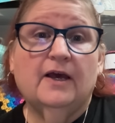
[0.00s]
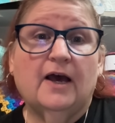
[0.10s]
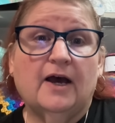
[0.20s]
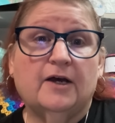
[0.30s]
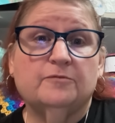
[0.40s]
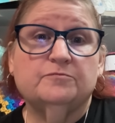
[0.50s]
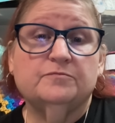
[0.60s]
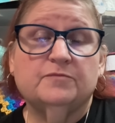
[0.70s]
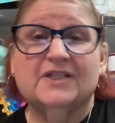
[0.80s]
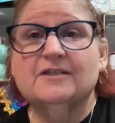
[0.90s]

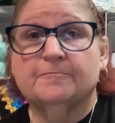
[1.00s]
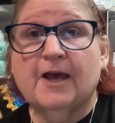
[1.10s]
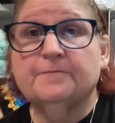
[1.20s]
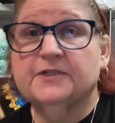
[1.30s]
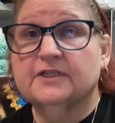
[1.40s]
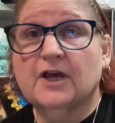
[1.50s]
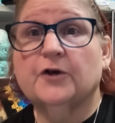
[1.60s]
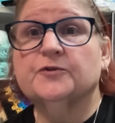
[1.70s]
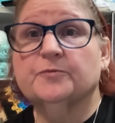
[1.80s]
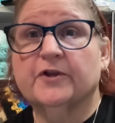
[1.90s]
But sometimes it's
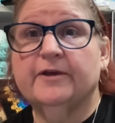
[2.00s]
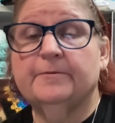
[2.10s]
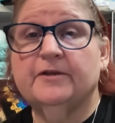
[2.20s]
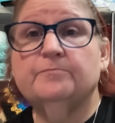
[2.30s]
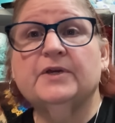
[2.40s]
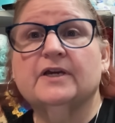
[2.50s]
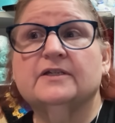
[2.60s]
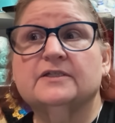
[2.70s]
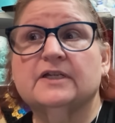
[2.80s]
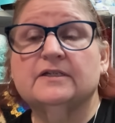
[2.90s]
cost prohibitive,
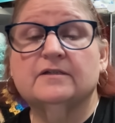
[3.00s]
because it's